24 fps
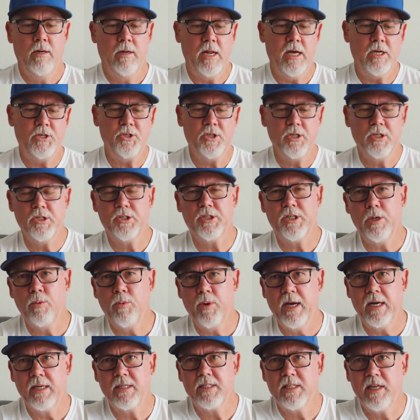Now as you can see,
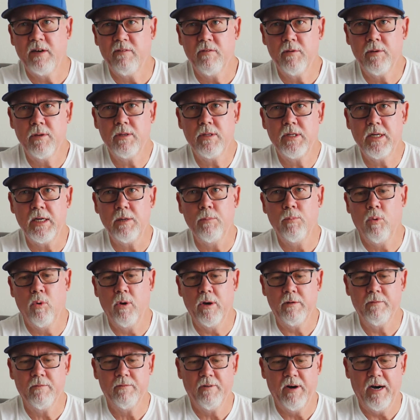we had
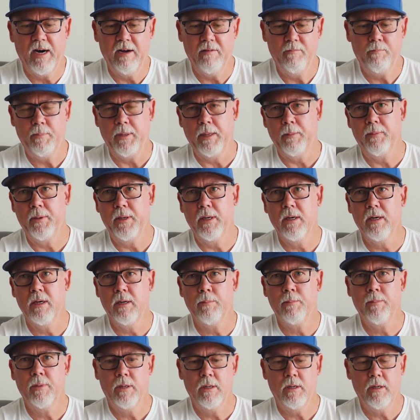17.5
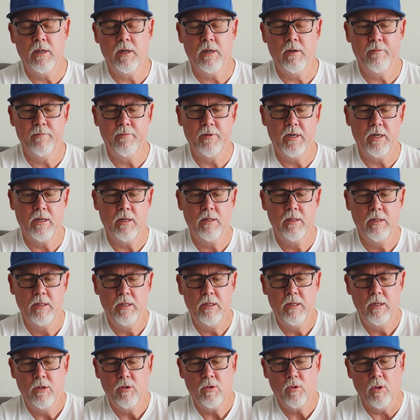ppm of uh,
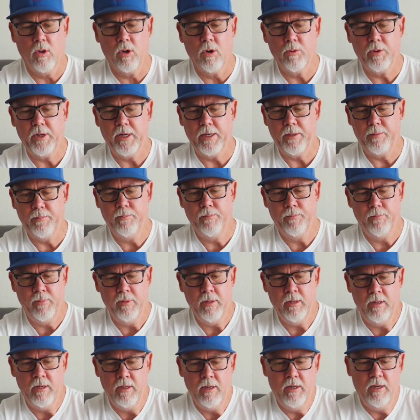chlorine.
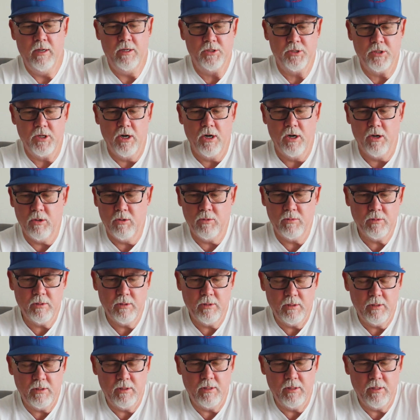So
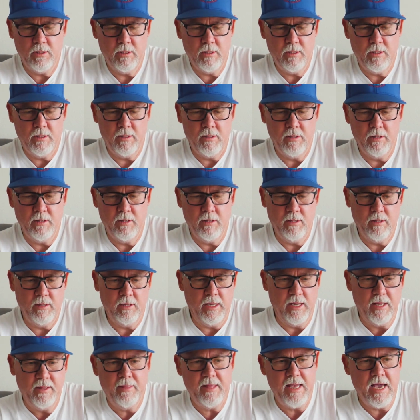
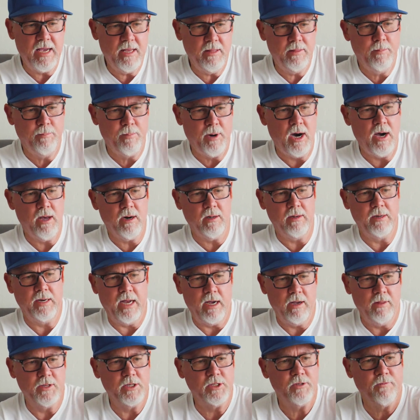in that the bottle
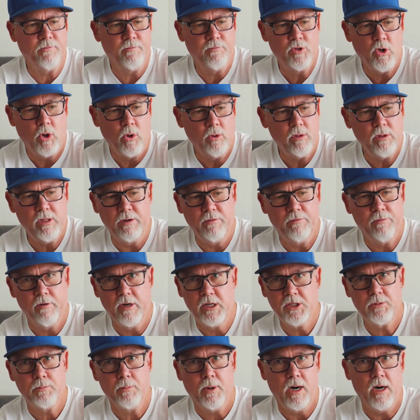now, this totally
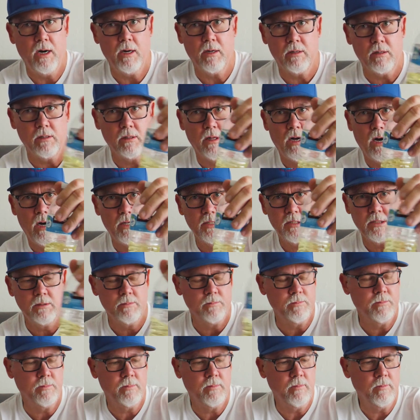fresh bottle,
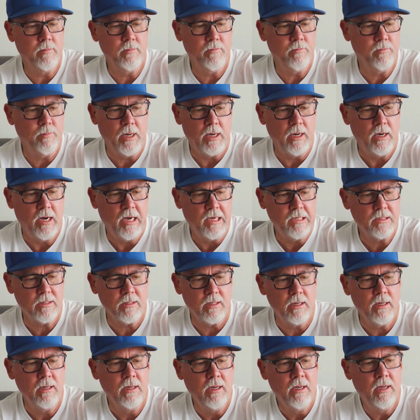awesome by
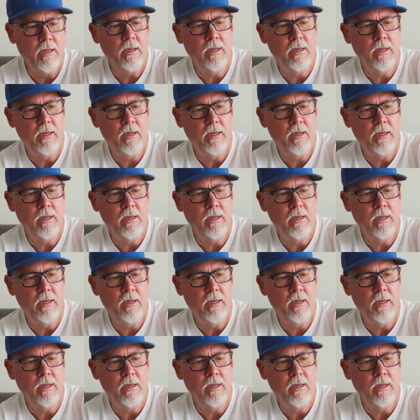Hasa,